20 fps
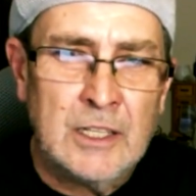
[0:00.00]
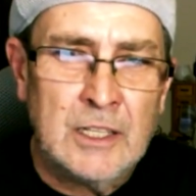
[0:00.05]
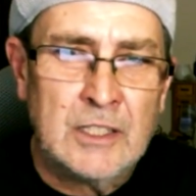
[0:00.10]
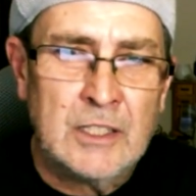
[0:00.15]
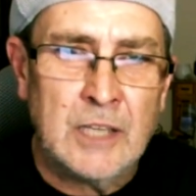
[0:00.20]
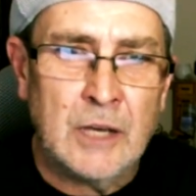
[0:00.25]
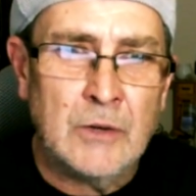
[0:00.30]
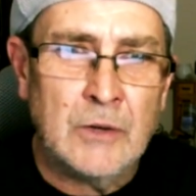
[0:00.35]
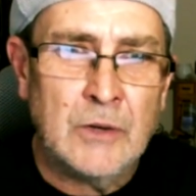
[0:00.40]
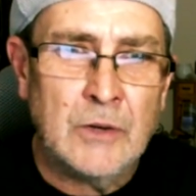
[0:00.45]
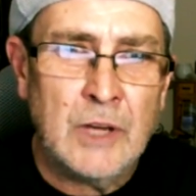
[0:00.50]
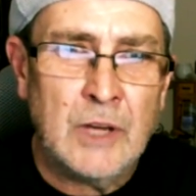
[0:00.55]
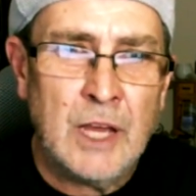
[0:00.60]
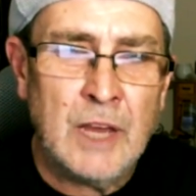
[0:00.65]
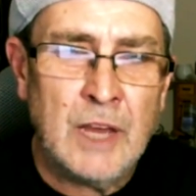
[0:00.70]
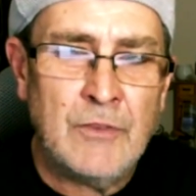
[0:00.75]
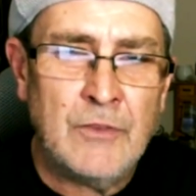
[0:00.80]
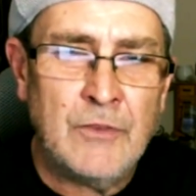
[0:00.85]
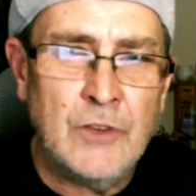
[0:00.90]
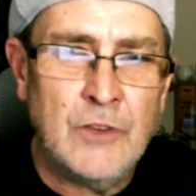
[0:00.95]
So
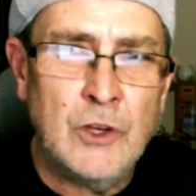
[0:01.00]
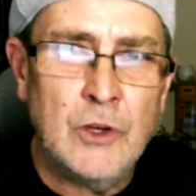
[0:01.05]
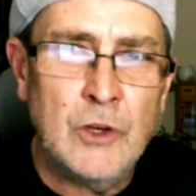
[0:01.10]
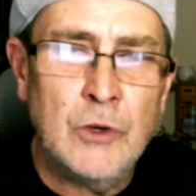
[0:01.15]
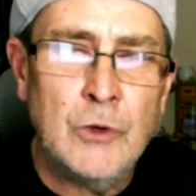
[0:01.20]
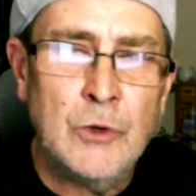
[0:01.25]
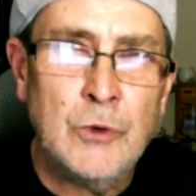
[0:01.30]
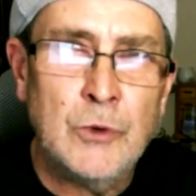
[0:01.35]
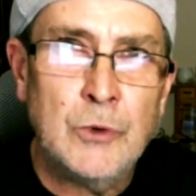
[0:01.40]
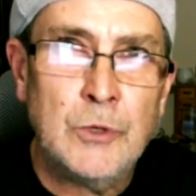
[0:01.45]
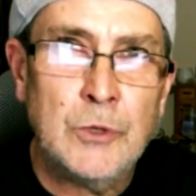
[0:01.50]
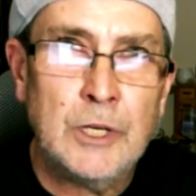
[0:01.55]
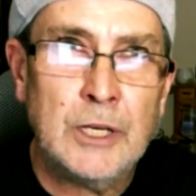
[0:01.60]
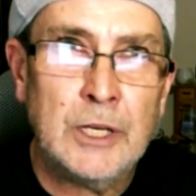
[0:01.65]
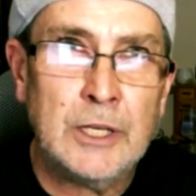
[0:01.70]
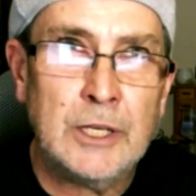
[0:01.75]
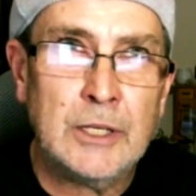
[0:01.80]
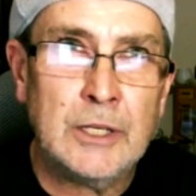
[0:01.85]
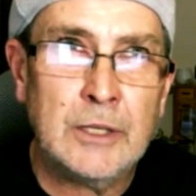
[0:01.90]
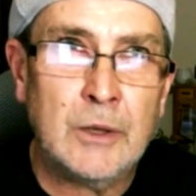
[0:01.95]
if you,
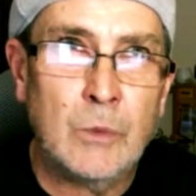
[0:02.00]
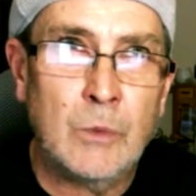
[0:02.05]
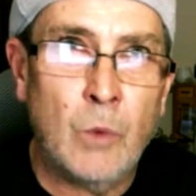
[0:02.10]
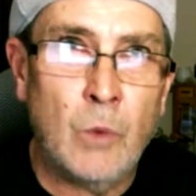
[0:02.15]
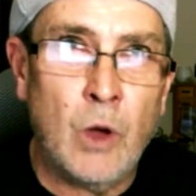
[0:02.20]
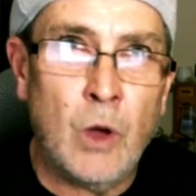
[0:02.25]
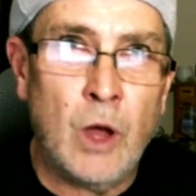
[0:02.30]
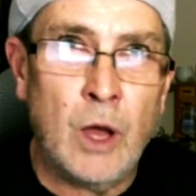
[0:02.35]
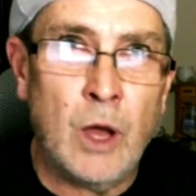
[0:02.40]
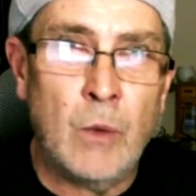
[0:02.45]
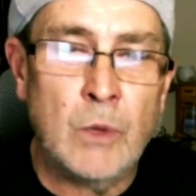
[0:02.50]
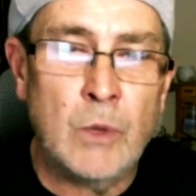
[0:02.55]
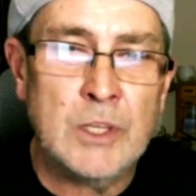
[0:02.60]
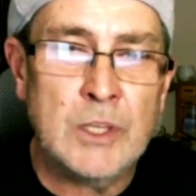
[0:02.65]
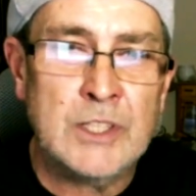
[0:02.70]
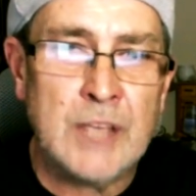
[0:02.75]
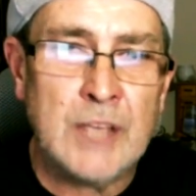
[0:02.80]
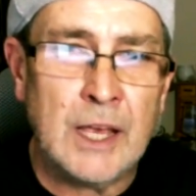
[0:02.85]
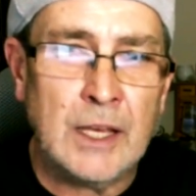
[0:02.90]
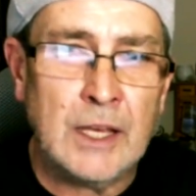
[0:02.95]
what I would
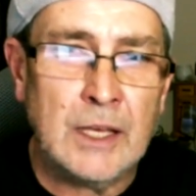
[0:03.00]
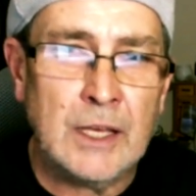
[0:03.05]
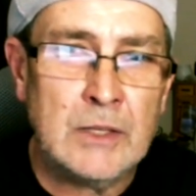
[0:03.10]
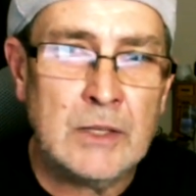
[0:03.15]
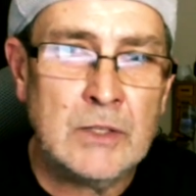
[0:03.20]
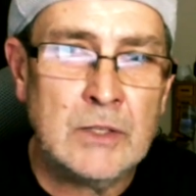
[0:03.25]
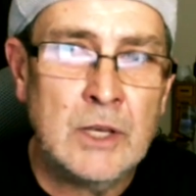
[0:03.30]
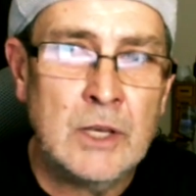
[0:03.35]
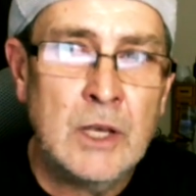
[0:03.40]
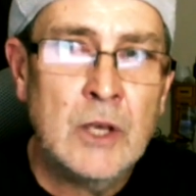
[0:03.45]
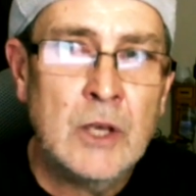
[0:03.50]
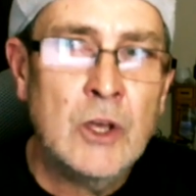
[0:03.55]
say is,